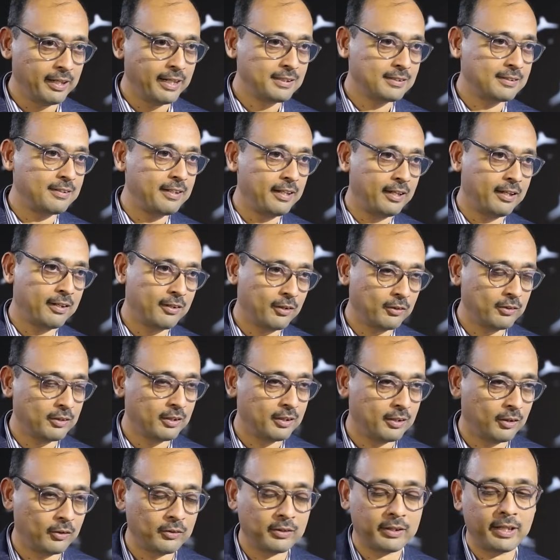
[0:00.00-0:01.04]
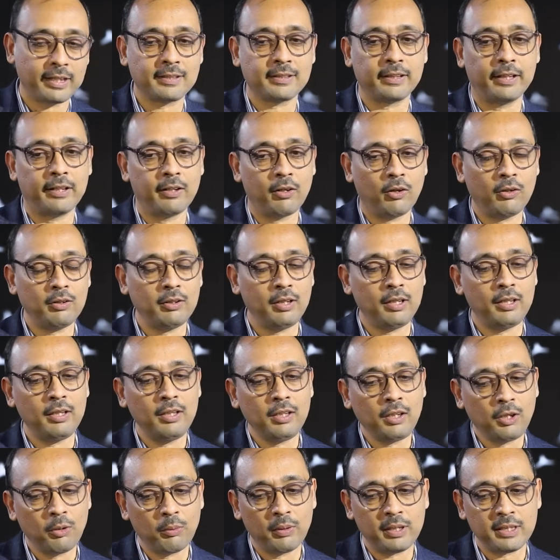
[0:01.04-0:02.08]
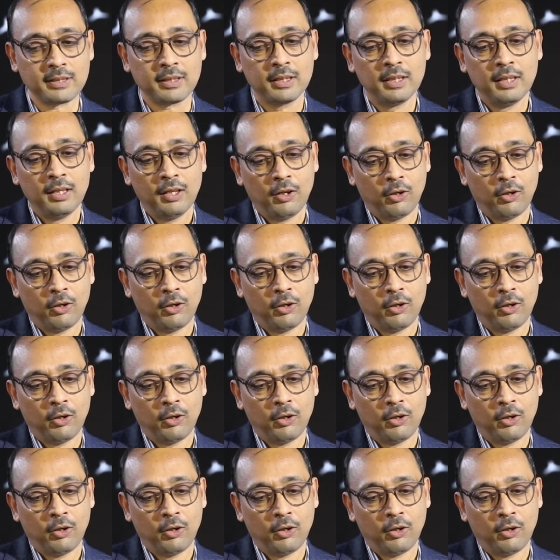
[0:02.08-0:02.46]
That's there on that side. On the EQS,